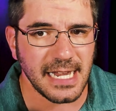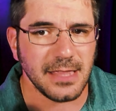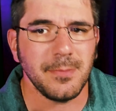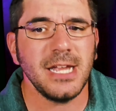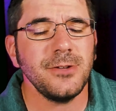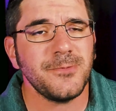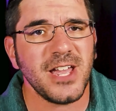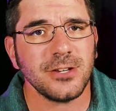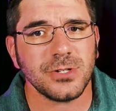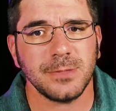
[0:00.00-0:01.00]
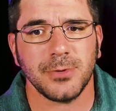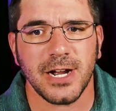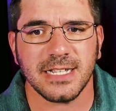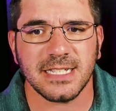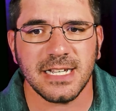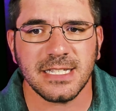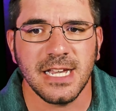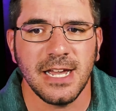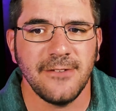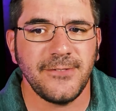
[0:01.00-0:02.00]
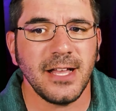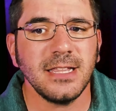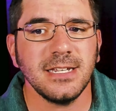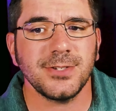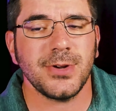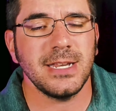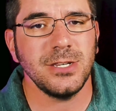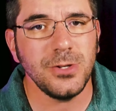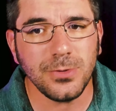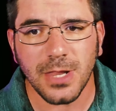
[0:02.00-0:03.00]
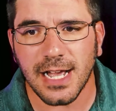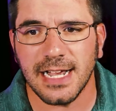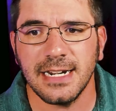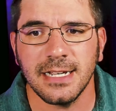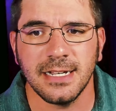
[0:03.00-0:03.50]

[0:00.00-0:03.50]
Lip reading: and the manufacturing process fell into a new line